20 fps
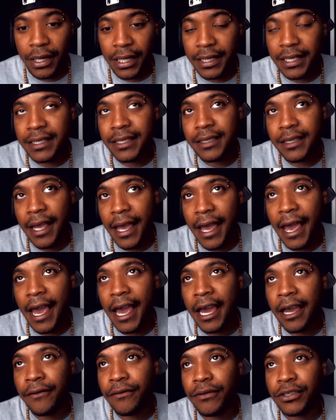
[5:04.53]
At least the
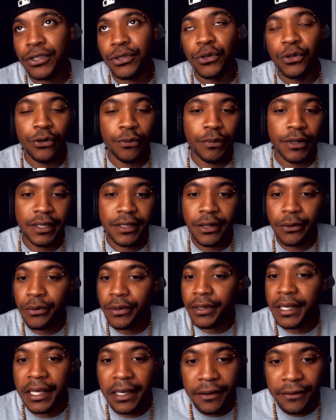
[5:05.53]
average newbies, they will
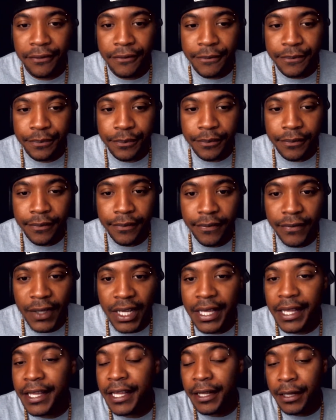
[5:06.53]
leave.
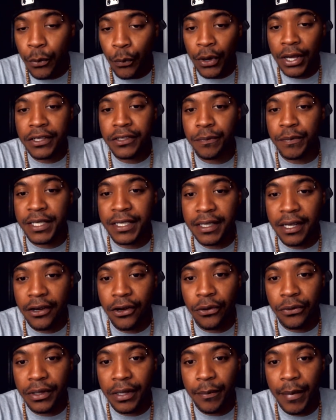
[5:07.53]
And then the whales will be stuck
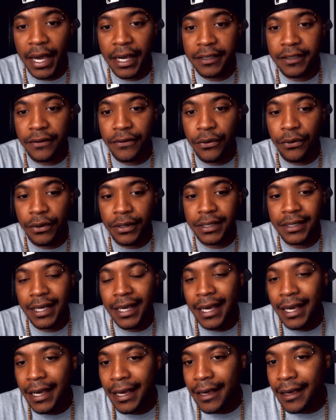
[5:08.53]
holding the bags of coins.
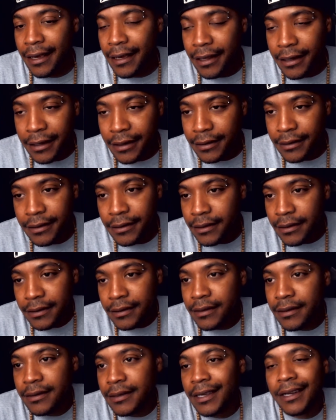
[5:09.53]

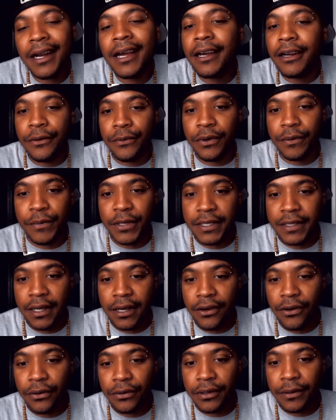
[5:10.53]
They're not going to want to be
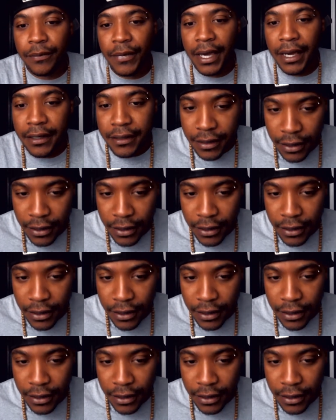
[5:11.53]
stuck holding the bags.